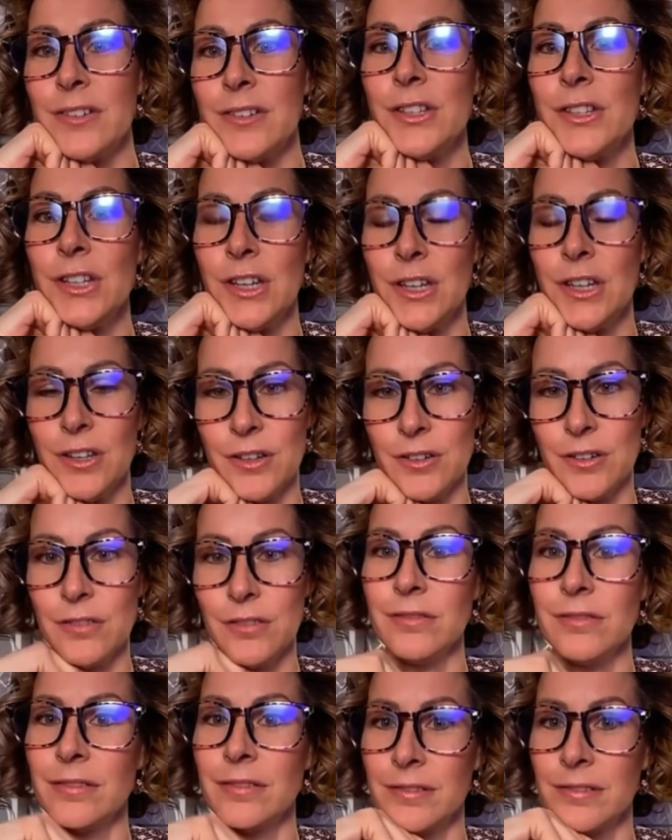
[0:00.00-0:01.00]
matters to
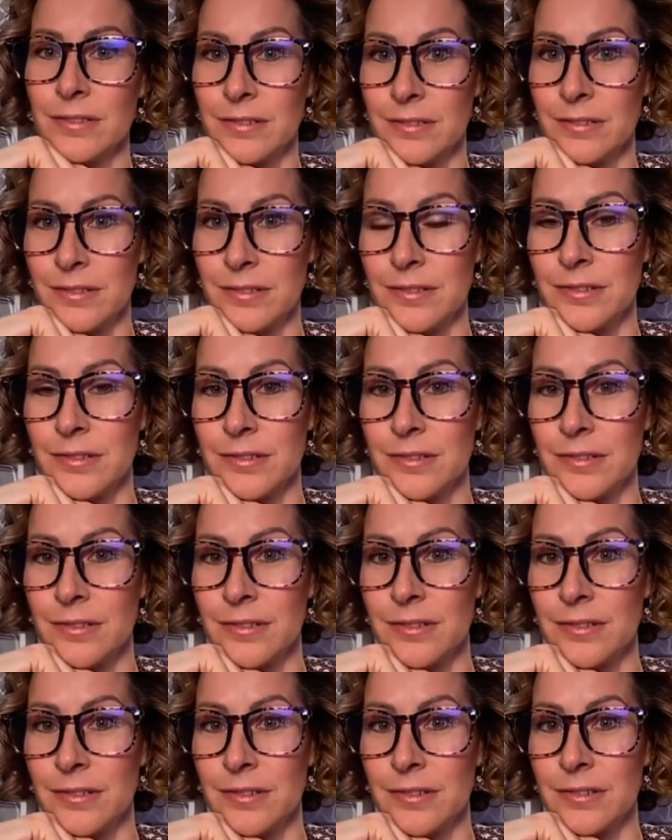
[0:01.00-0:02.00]
you.
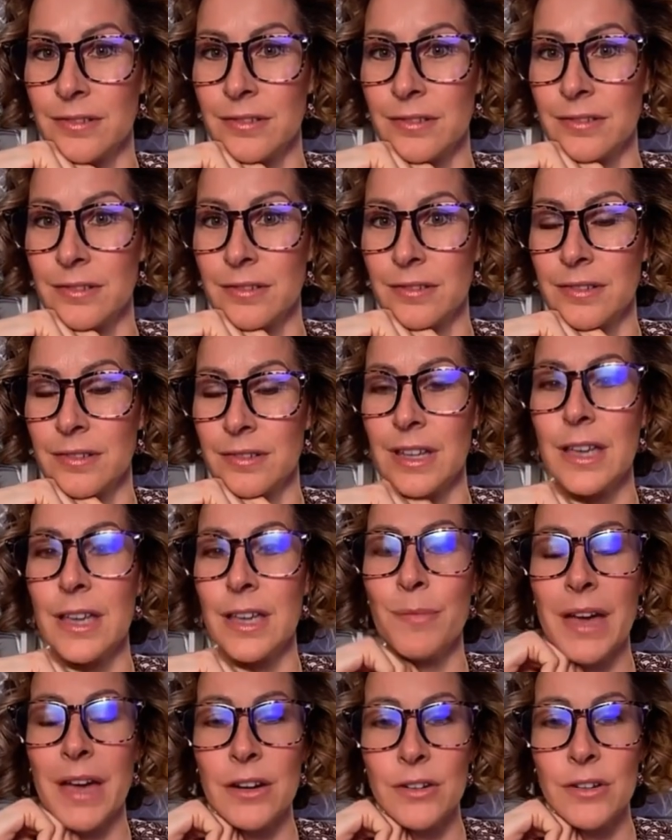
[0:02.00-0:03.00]
Pardon?
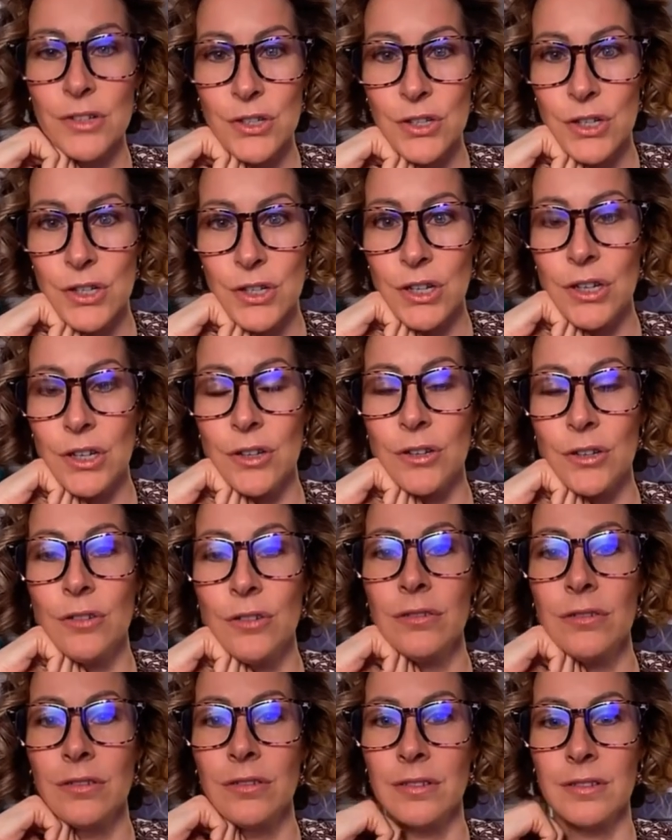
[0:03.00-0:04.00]
It matters to
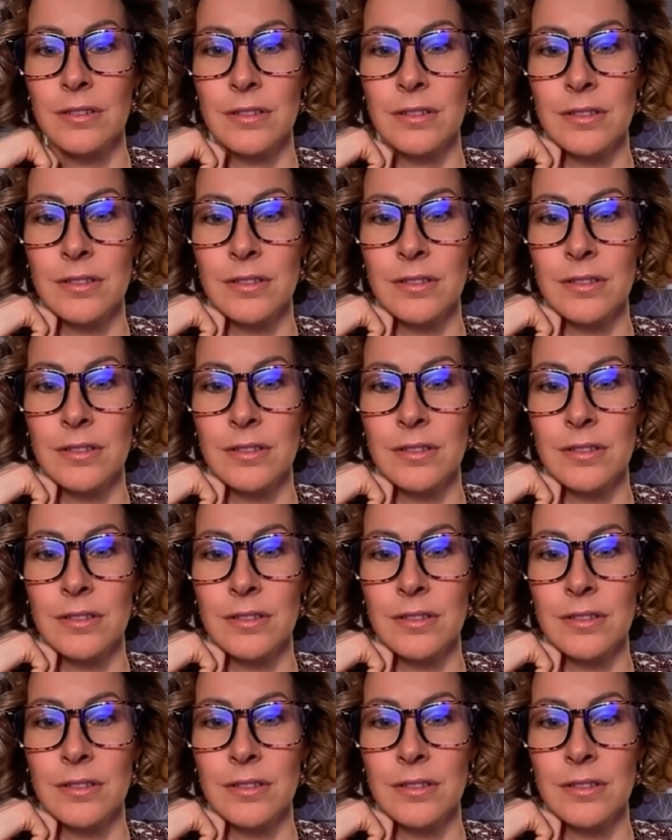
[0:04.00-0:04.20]
you.